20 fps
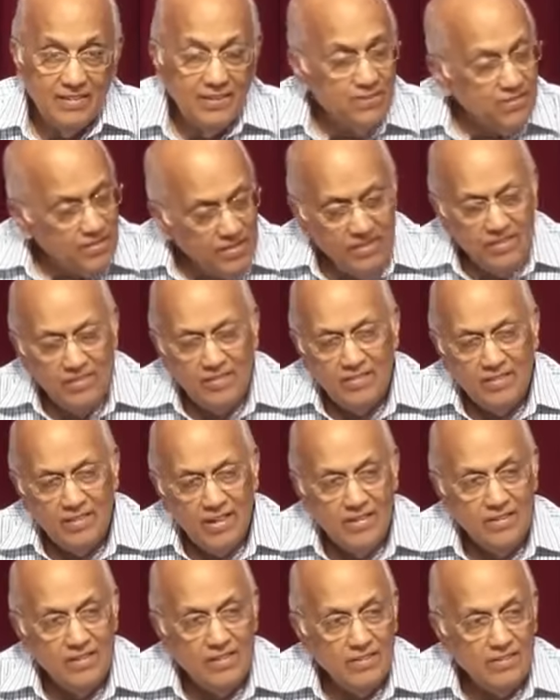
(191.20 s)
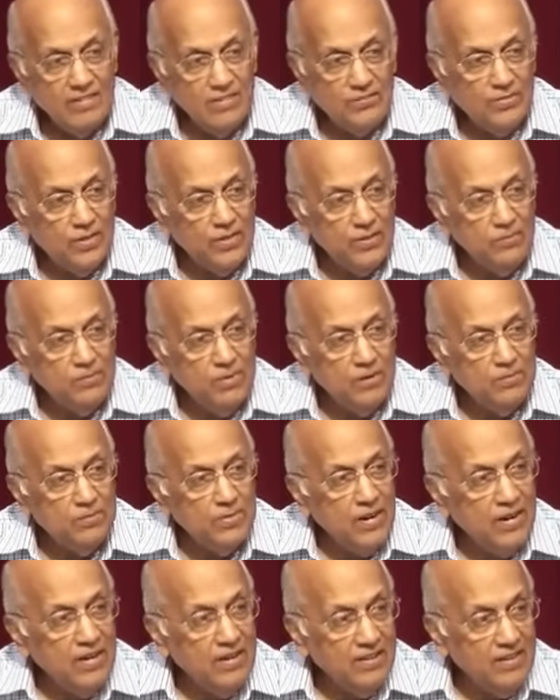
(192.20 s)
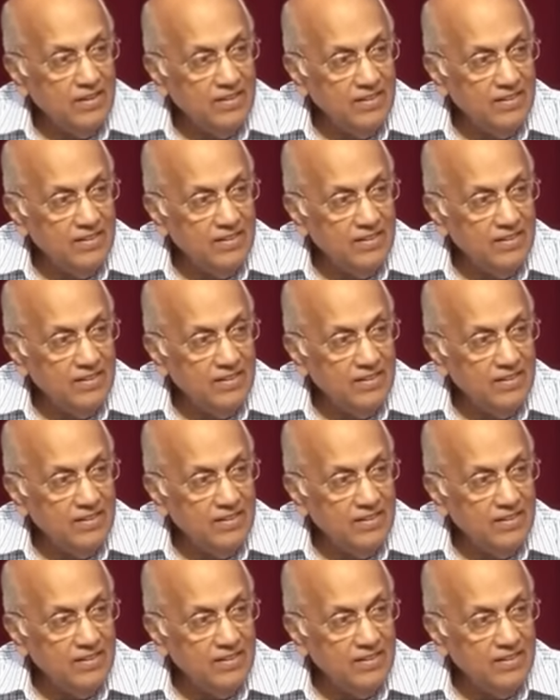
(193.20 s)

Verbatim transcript: You think that girl is fit to be a bride?